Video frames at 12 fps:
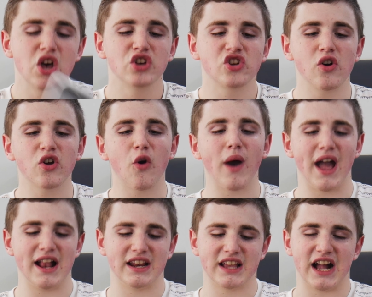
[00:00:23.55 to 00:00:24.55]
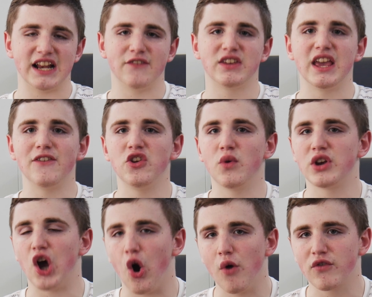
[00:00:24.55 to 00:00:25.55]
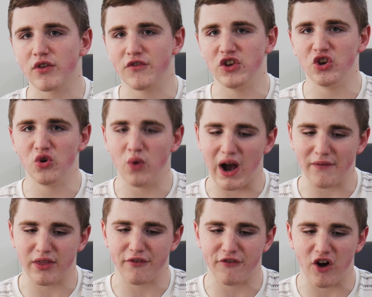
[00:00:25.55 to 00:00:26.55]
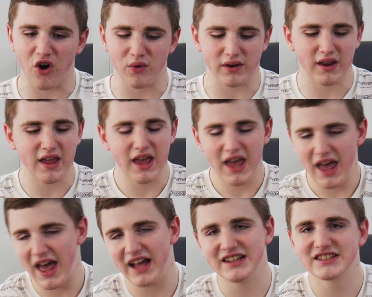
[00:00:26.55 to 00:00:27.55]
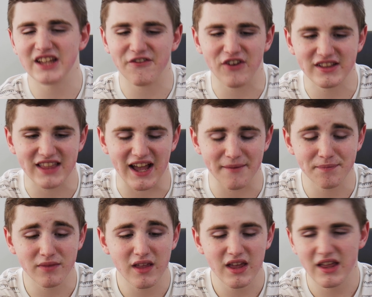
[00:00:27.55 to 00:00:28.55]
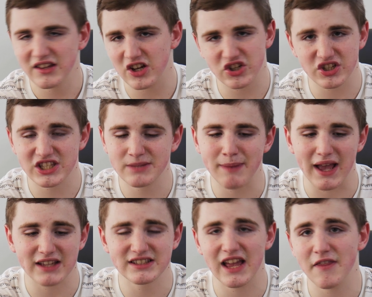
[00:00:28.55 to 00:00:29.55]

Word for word: So I'll go ahead and kind of give you an overview of the phone and stuff like that such as specs.